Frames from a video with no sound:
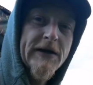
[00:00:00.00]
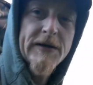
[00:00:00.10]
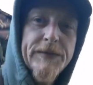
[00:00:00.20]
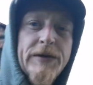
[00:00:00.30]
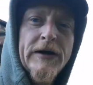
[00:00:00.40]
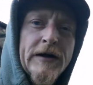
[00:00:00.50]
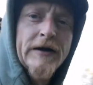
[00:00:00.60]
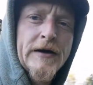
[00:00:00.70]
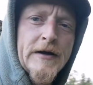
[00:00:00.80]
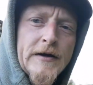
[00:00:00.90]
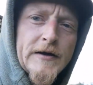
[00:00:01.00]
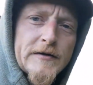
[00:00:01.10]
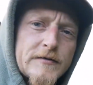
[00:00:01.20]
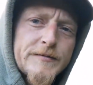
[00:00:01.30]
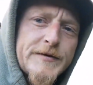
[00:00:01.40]
up,
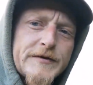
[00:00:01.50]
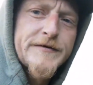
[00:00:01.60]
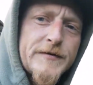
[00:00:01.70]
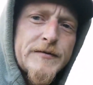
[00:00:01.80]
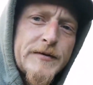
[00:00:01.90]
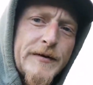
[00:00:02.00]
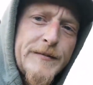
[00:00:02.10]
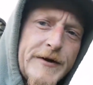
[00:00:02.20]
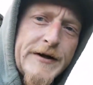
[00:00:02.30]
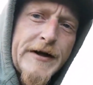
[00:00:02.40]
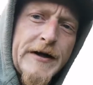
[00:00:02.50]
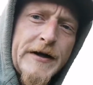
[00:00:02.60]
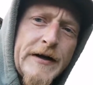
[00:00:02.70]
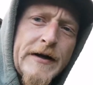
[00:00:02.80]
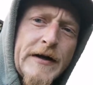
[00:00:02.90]
it's all beautiful one way.
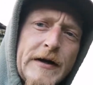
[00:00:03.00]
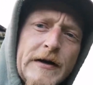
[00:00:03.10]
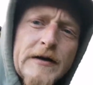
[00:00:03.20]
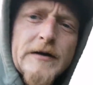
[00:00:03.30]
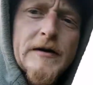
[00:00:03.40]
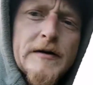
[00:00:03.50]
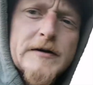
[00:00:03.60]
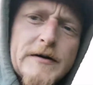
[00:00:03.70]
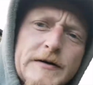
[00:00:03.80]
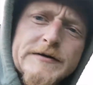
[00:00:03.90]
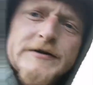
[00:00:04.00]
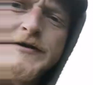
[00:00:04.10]
Oh, go on,